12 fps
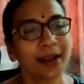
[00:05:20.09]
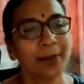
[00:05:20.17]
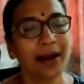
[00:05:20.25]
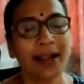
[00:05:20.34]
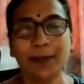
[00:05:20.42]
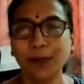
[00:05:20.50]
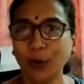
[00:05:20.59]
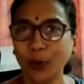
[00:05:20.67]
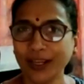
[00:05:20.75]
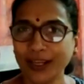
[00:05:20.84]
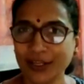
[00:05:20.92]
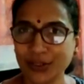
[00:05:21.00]
by
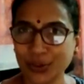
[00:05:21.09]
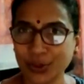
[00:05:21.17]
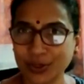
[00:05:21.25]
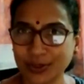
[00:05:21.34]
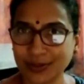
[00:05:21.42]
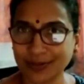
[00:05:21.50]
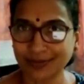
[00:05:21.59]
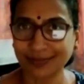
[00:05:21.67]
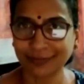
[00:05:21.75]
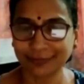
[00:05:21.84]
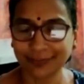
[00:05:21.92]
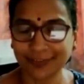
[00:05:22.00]
blowing into
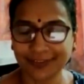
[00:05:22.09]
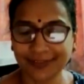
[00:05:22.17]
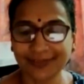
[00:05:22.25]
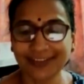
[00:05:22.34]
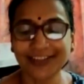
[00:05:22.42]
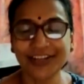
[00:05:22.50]
the